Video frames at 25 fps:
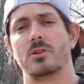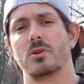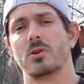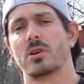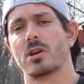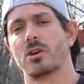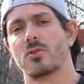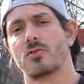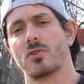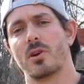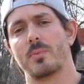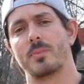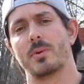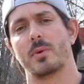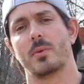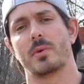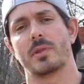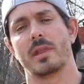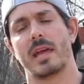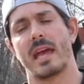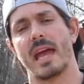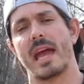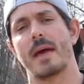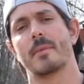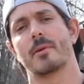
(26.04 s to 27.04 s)
You can grip it
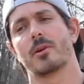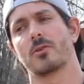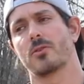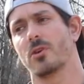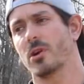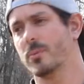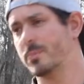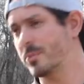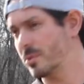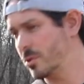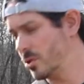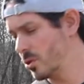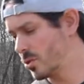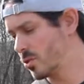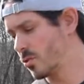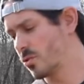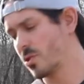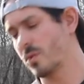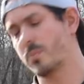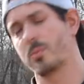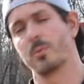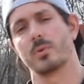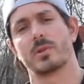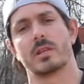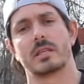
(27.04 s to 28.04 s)
with a hammer grip, you can
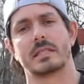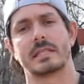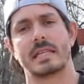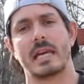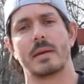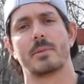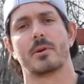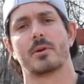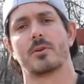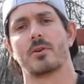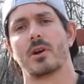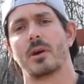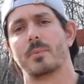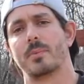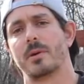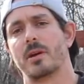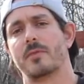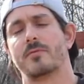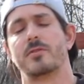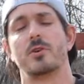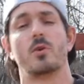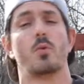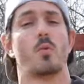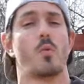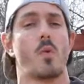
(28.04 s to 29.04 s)
grip it with a saber grip.
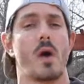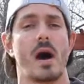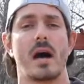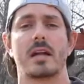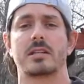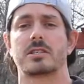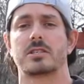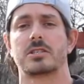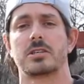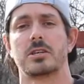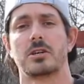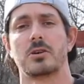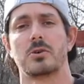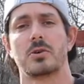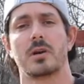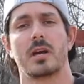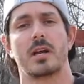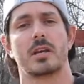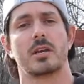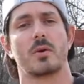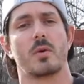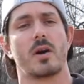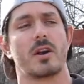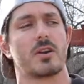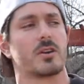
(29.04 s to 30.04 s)
If you want to,
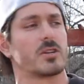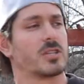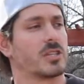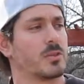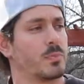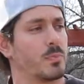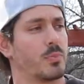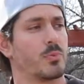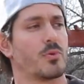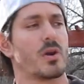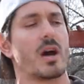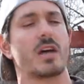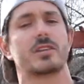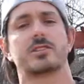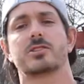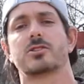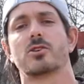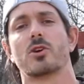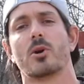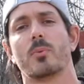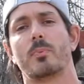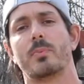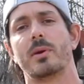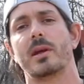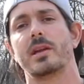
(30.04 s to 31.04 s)
and you want to express
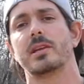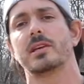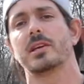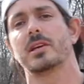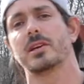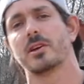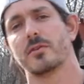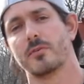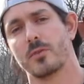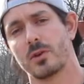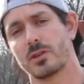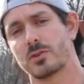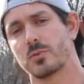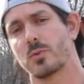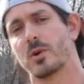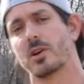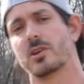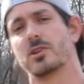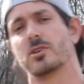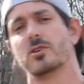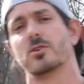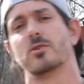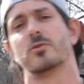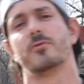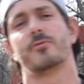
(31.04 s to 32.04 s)
your opinion of which
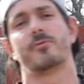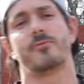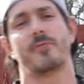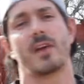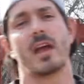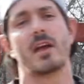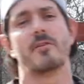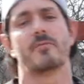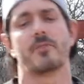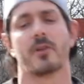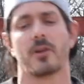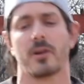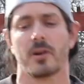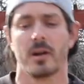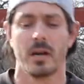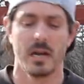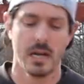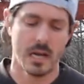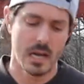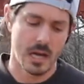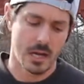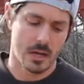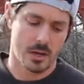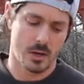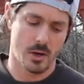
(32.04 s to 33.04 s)
one you favor,
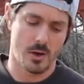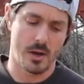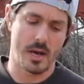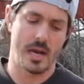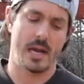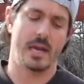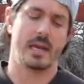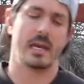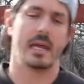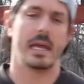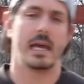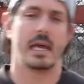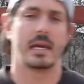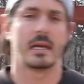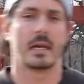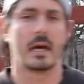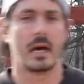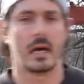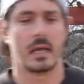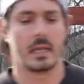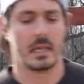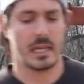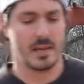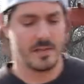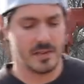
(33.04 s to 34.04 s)
go ahead and
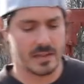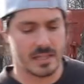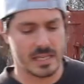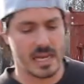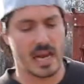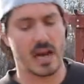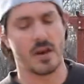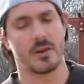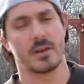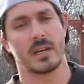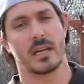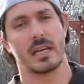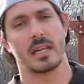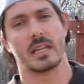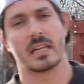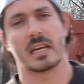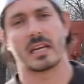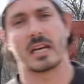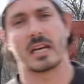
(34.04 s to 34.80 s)
leave it down in the